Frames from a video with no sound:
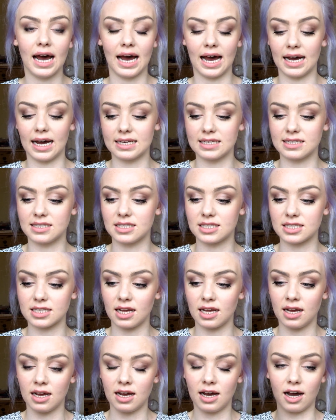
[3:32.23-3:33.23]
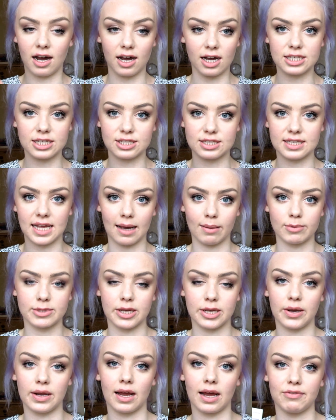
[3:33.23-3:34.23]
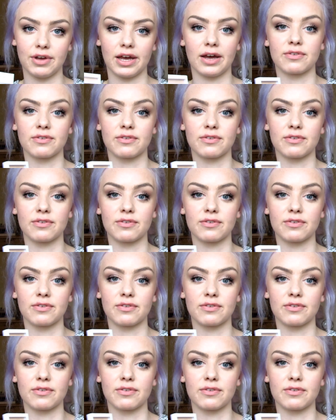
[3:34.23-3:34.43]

and I just absolutely love it.